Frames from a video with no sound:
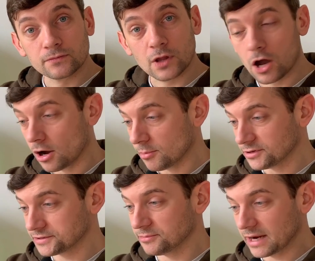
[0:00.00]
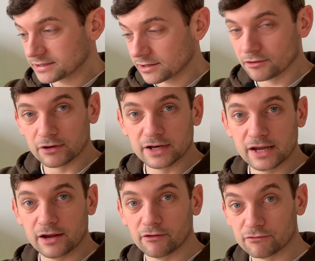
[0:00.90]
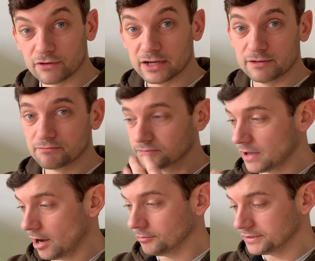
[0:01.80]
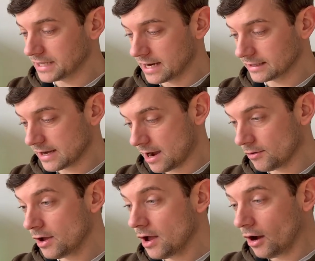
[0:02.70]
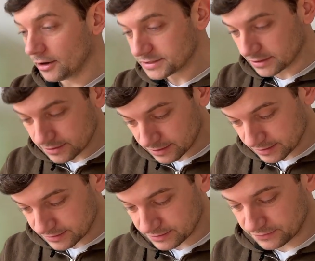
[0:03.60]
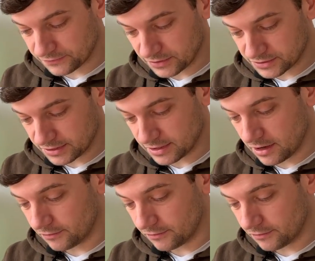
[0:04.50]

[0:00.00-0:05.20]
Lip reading: harbour some bacteria in here and really help the tank out. I don't think this is efficient enough